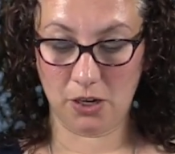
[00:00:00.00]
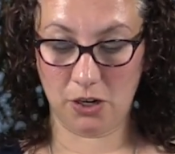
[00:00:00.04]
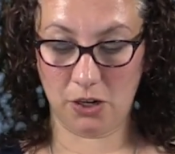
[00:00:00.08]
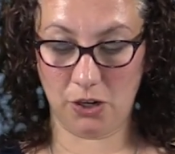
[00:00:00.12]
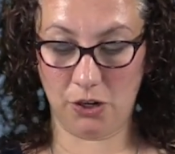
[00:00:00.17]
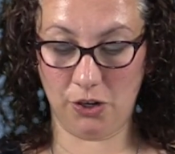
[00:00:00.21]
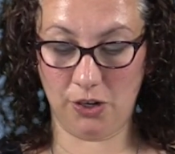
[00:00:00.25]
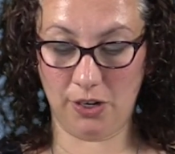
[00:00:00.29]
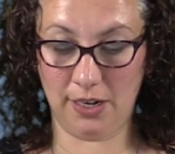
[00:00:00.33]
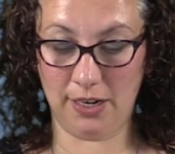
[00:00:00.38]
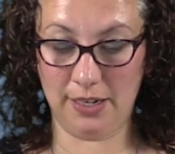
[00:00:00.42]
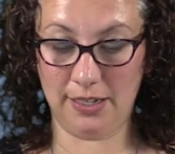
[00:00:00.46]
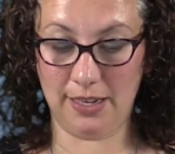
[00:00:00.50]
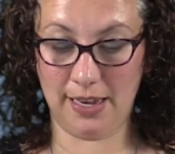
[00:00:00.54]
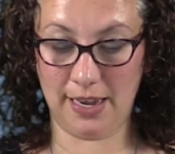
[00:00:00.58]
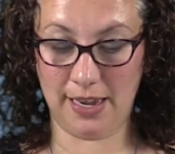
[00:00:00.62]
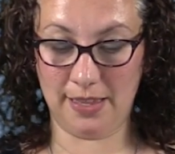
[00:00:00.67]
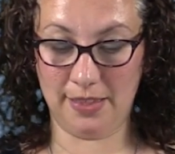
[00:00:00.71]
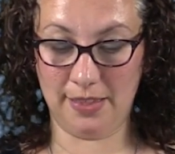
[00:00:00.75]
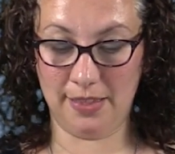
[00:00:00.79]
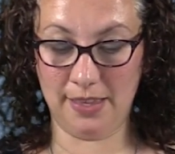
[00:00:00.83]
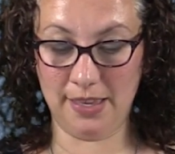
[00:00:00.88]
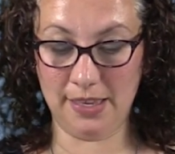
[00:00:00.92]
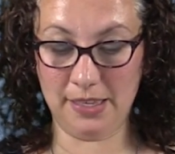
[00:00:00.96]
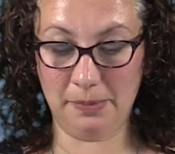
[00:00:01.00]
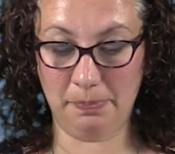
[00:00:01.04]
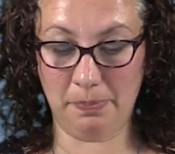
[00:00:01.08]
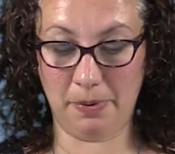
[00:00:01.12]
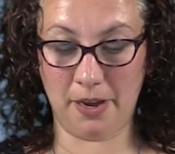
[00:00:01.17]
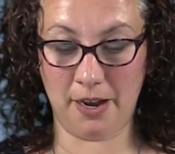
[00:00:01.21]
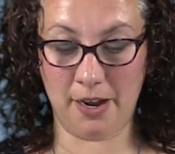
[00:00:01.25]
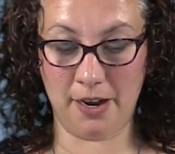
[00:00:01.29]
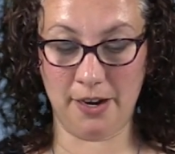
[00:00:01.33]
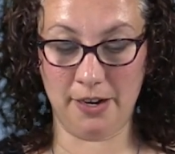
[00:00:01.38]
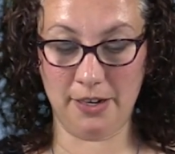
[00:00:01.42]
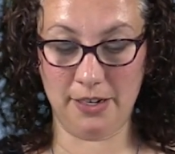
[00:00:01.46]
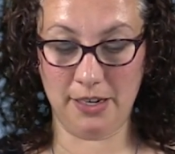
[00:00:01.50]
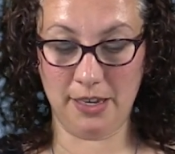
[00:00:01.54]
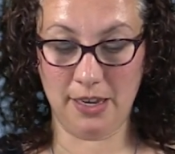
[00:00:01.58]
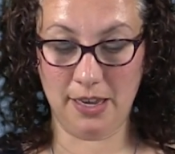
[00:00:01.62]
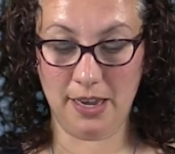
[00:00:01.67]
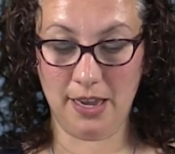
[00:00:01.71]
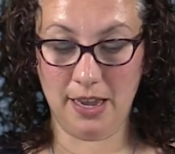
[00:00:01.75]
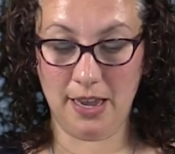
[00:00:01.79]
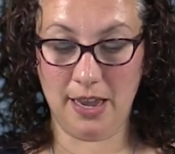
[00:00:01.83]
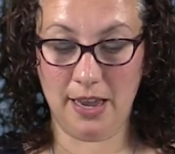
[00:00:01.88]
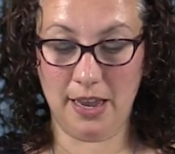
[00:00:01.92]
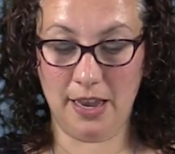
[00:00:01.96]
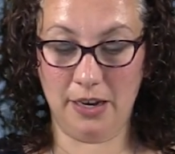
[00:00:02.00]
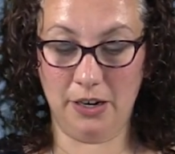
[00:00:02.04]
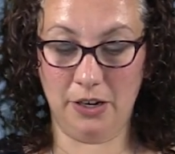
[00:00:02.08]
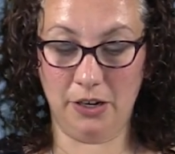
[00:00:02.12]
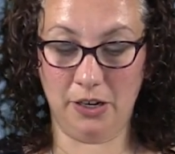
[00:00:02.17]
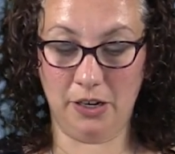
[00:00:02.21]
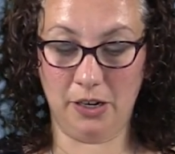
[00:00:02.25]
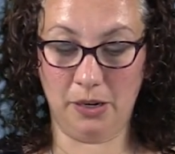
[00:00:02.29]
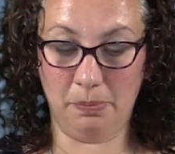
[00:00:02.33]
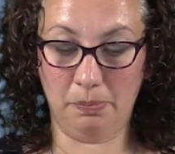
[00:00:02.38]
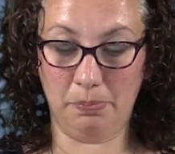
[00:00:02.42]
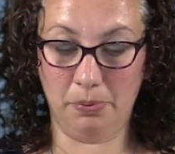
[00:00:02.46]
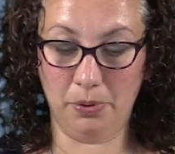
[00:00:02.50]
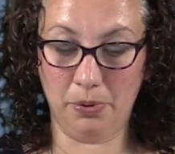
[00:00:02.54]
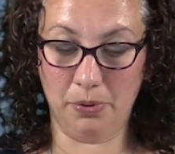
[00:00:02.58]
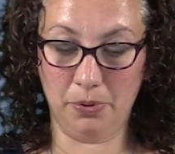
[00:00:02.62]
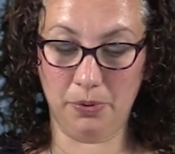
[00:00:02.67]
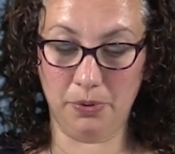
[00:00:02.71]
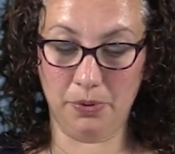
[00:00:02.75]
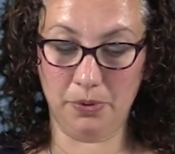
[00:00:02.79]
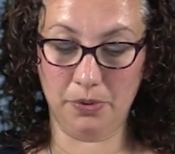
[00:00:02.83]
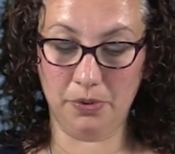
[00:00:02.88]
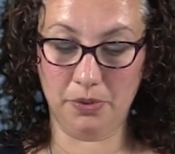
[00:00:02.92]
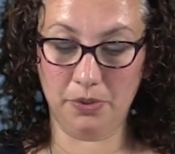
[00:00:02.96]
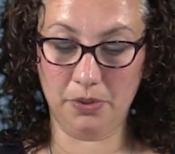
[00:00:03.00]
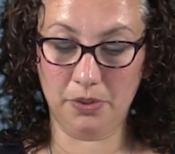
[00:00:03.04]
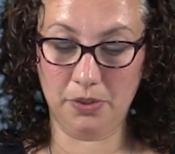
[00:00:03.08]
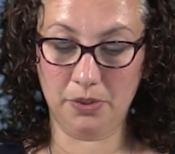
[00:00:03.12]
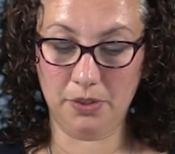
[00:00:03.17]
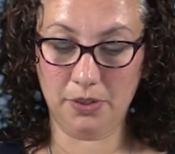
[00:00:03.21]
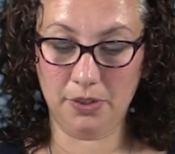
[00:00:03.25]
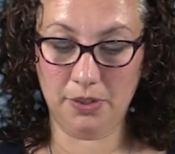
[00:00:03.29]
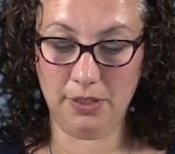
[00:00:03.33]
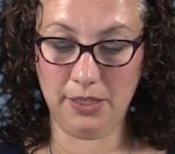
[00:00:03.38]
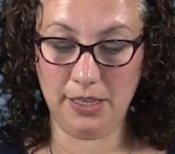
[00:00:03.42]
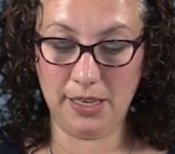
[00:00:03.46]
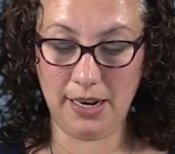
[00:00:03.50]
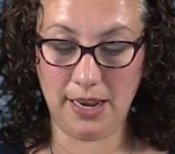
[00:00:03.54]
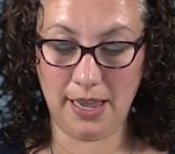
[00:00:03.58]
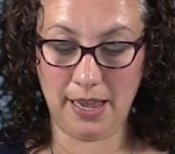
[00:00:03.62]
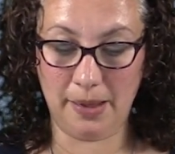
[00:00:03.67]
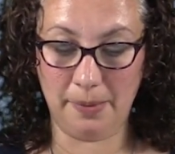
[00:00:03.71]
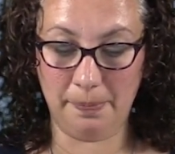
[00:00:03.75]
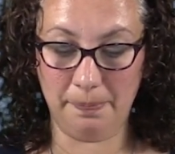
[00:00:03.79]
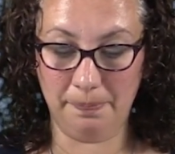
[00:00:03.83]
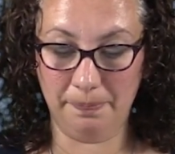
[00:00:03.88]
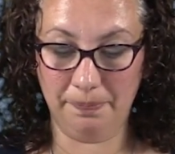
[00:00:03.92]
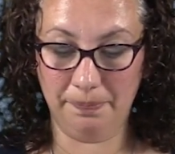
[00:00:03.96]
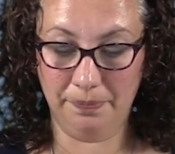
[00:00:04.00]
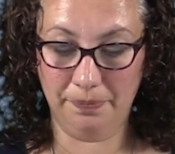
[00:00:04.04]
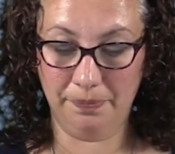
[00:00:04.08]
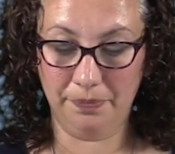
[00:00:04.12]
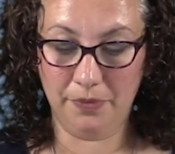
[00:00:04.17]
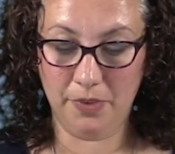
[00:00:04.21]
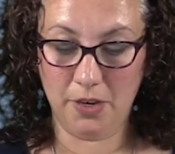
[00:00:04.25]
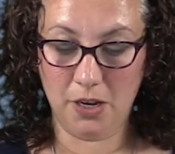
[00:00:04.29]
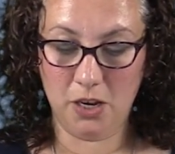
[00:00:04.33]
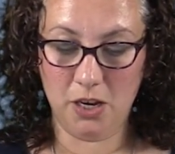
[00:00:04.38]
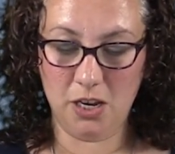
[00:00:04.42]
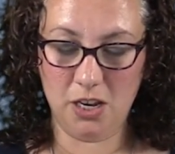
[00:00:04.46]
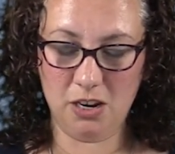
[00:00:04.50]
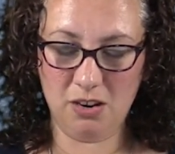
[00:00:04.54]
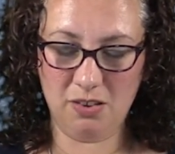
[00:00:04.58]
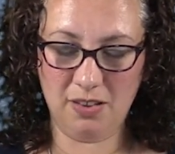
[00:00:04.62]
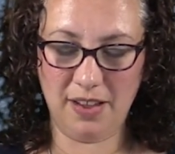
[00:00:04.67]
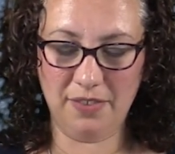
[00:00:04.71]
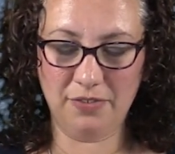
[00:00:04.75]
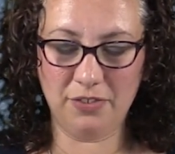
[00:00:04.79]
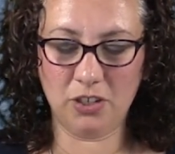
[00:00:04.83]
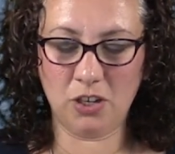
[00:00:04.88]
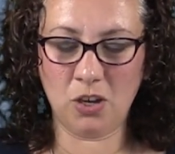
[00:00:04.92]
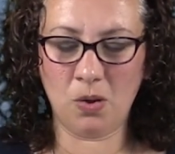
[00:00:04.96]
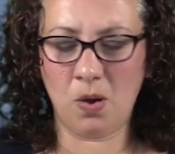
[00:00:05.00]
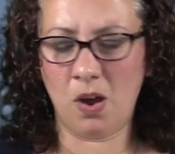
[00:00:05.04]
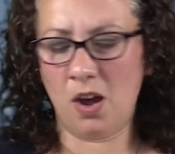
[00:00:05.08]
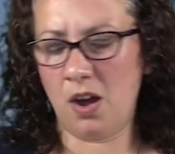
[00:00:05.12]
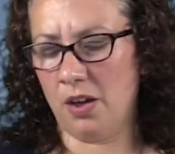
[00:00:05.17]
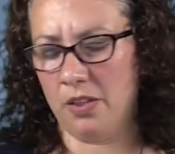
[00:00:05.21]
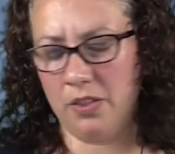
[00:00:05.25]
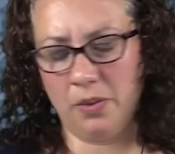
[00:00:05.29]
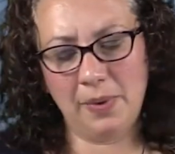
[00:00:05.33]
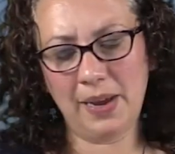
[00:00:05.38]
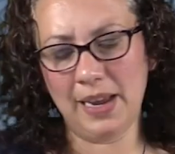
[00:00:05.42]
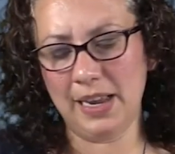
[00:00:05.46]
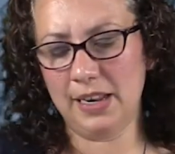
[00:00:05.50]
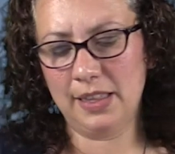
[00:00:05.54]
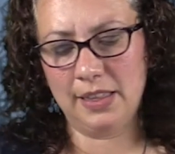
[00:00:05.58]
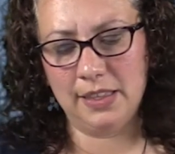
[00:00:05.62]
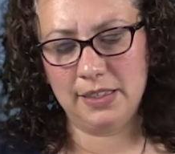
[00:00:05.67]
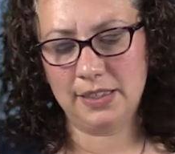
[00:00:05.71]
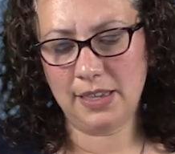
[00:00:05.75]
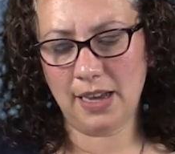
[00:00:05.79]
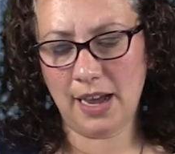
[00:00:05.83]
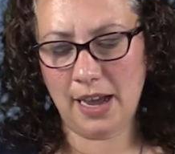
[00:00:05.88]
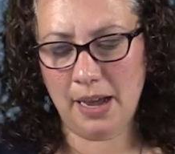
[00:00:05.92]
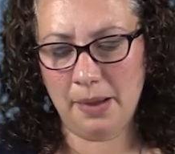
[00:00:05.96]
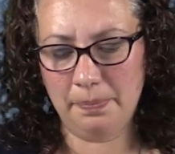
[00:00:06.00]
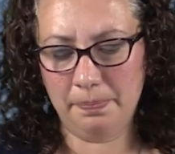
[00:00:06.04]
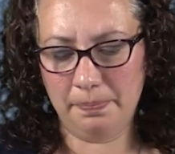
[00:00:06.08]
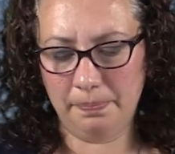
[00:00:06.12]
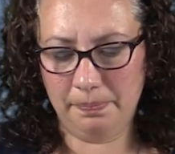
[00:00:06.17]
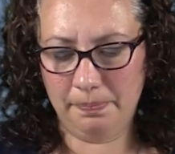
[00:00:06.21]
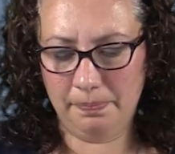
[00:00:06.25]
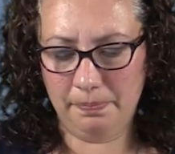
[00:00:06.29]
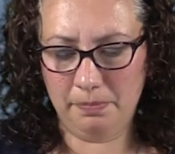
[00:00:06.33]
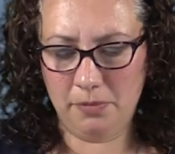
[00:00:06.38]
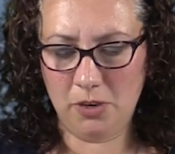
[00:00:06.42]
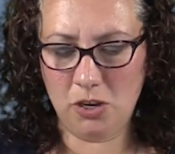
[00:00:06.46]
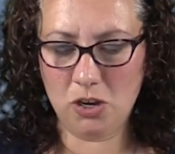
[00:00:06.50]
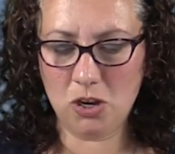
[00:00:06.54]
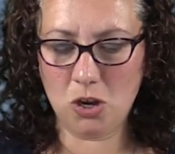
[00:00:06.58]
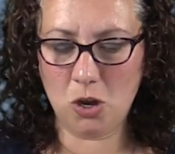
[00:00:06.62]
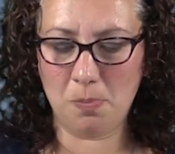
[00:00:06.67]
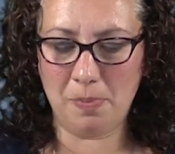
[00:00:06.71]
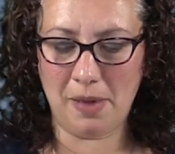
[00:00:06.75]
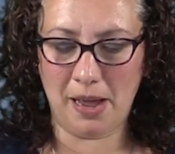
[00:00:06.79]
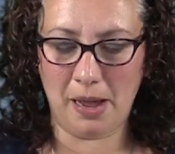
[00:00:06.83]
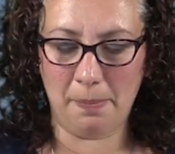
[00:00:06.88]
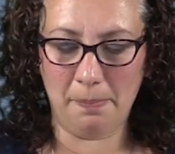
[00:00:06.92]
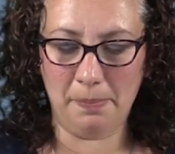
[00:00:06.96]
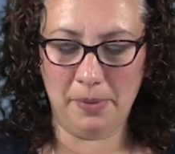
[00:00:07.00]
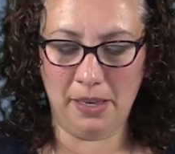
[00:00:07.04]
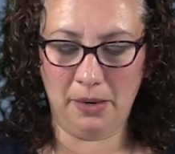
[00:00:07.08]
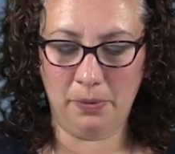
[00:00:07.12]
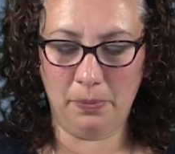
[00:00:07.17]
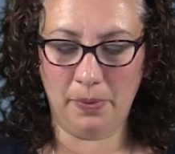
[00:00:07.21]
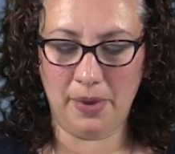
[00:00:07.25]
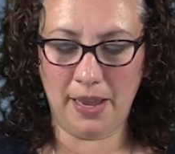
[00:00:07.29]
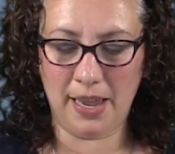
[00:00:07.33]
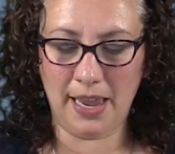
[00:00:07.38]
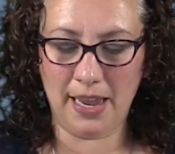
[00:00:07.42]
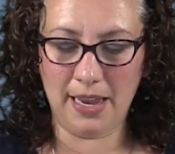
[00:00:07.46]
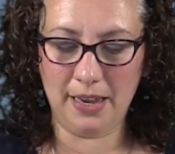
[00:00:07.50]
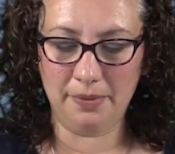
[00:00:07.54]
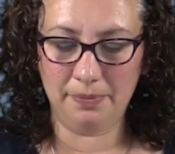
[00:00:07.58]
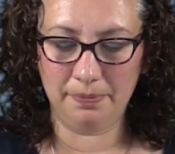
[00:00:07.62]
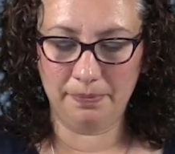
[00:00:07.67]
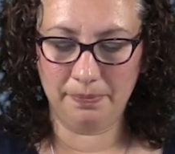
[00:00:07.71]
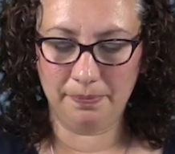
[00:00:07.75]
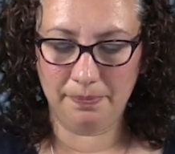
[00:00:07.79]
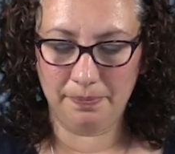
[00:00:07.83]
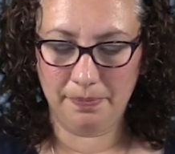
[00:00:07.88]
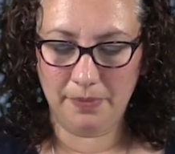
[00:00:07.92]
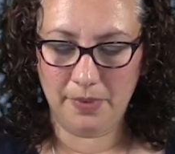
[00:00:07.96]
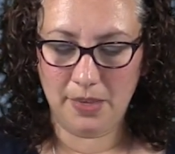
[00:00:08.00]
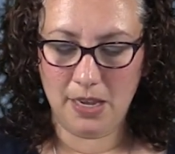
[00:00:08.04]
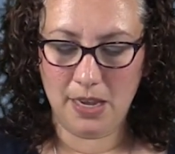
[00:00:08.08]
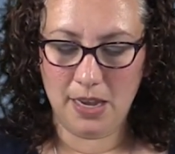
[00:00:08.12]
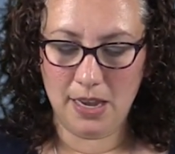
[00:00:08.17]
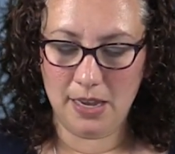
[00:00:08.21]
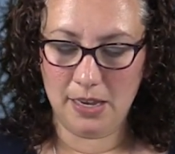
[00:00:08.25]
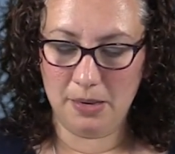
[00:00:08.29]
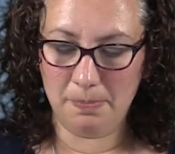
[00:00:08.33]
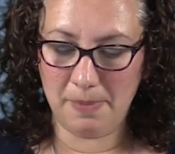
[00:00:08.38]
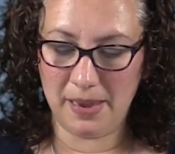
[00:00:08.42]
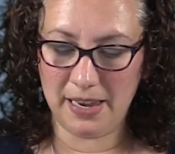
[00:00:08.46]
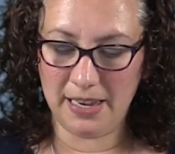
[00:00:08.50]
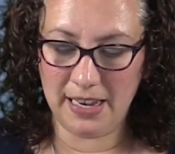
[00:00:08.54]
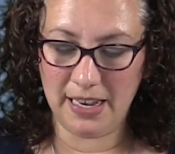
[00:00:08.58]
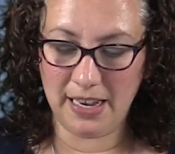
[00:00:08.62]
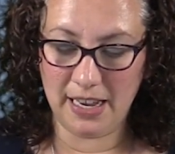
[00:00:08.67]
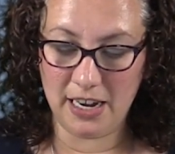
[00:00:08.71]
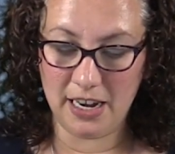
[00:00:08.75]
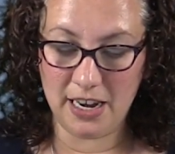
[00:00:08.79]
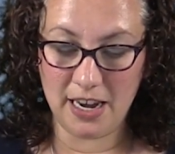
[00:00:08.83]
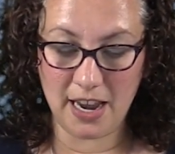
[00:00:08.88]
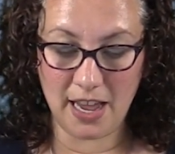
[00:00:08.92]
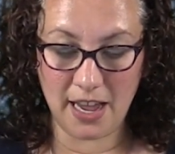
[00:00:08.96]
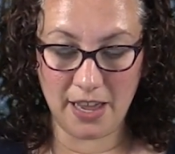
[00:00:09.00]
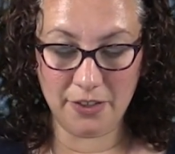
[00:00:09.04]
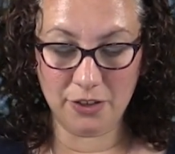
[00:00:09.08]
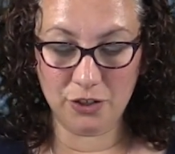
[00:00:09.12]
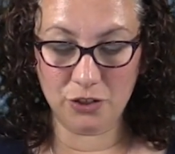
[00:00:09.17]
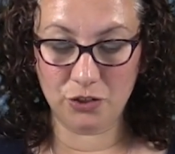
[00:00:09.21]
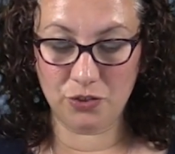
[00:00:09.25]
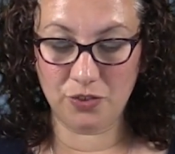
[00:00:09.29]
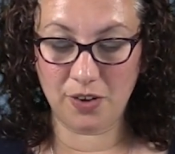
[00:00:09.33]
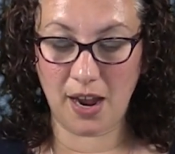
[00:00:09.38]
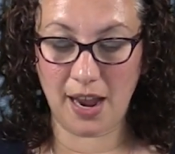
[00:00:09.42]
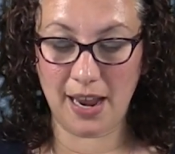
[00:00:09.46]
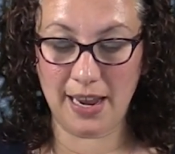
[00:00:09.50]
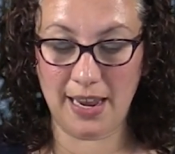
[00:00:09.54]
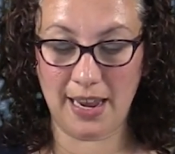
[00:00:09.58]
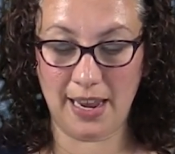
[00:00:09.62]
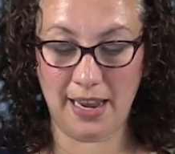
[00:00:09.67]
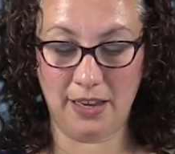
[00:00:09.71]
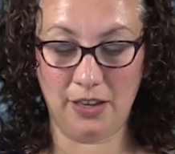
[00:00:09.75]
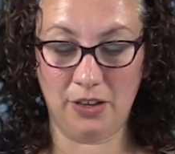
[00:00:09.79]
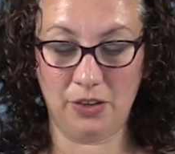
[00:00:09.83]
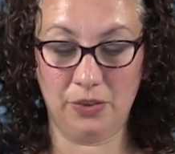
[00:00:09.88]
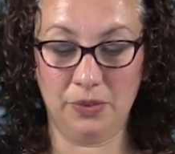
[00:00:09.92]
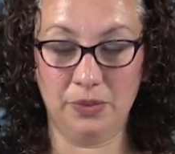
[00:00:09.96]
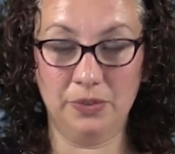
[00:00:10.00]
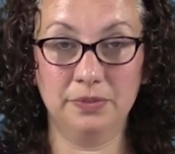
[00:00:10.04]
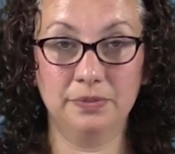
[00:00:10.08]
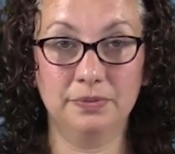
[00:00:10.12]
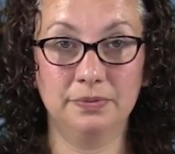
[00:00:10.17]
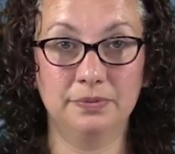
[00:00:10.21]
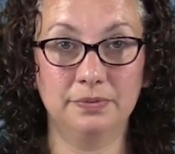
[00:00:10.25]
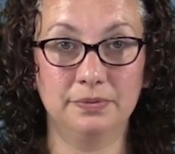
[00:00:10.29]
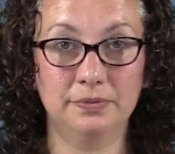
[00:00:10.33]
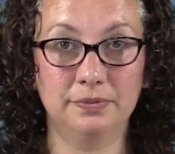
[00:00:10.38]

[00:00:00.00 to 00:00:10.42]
you're going to take this part and you're going to pull it up. You don't have to go all the way to the top. You can go about midway, making another triangle.